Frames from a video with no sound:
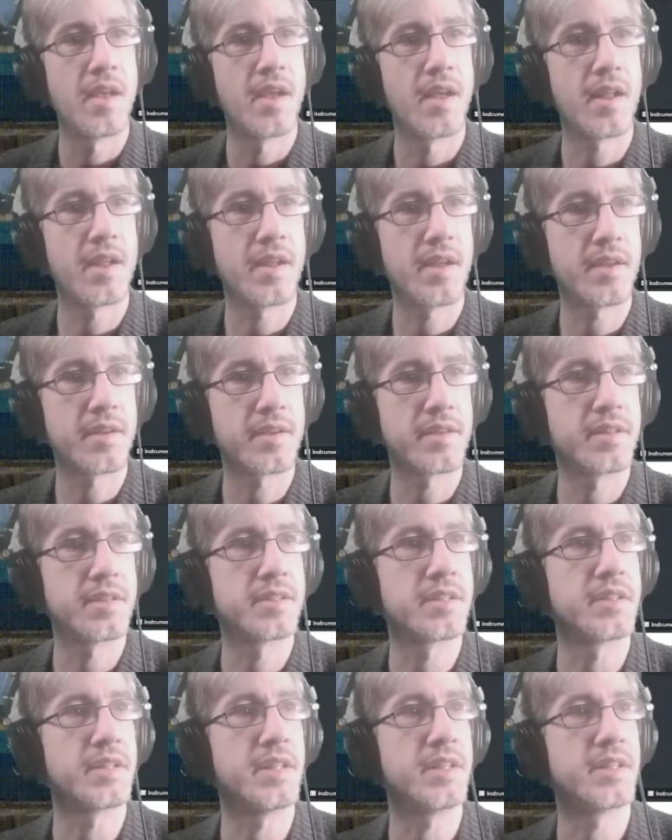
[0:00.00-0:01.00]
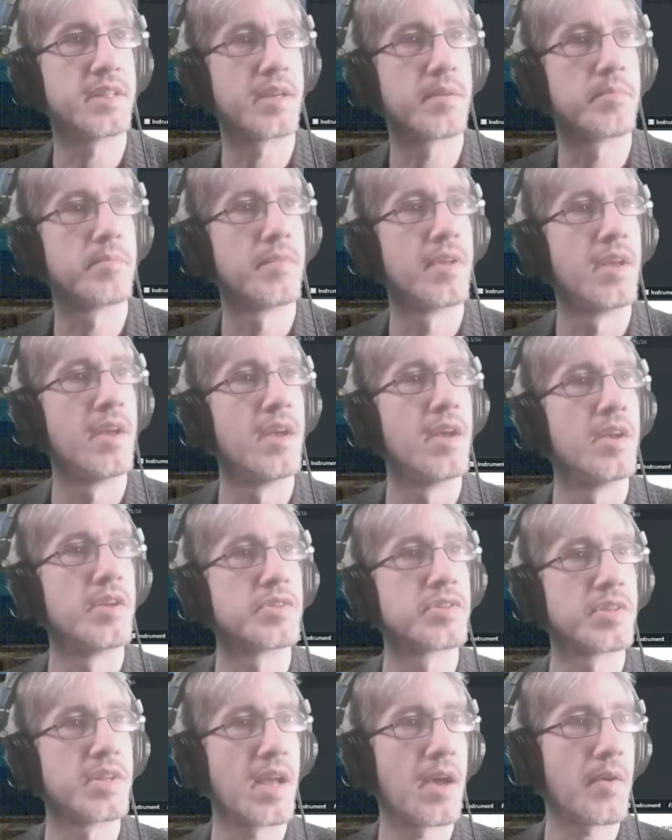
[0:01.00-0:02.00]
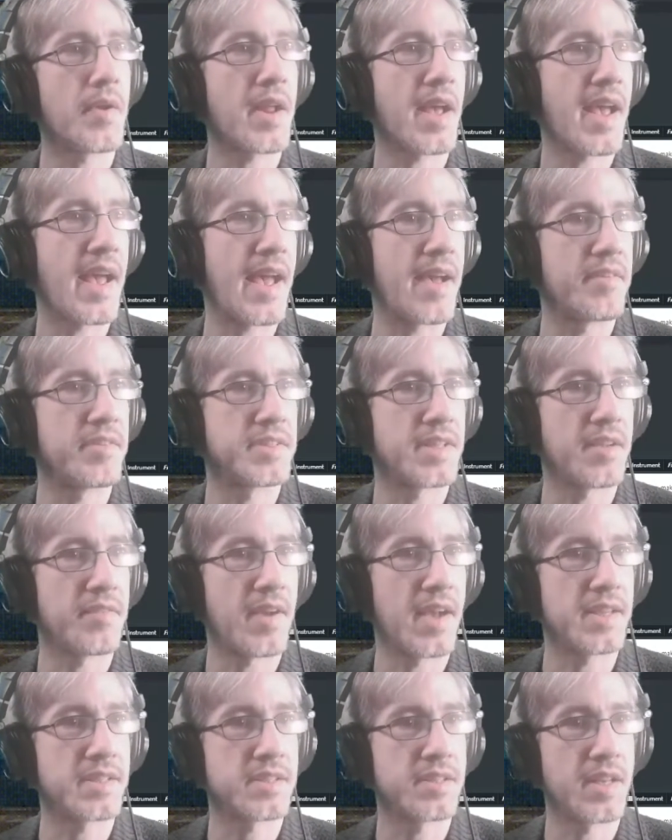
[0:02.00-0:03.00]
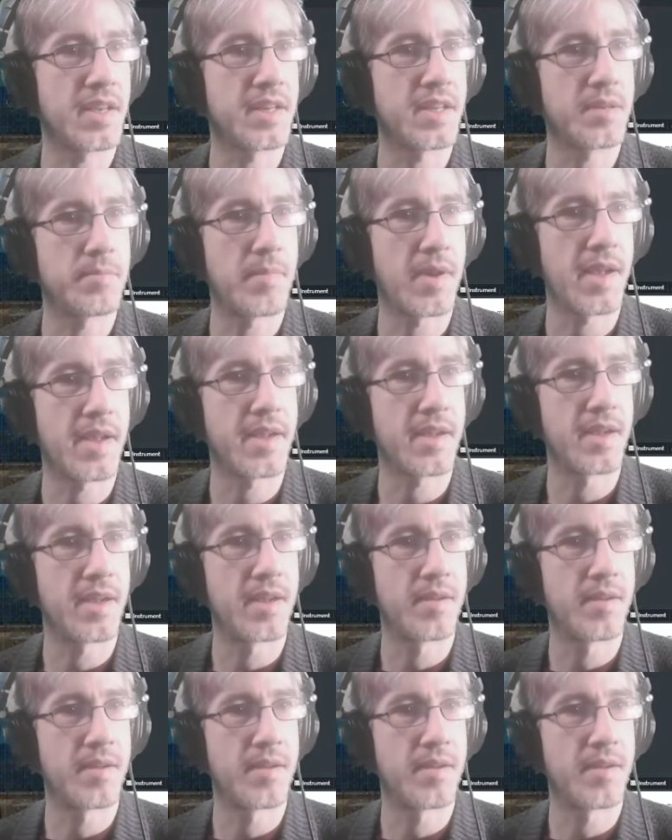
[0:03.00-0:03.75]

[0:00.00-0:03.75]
And I'm going to delete them. So now what I have is I've isolated my,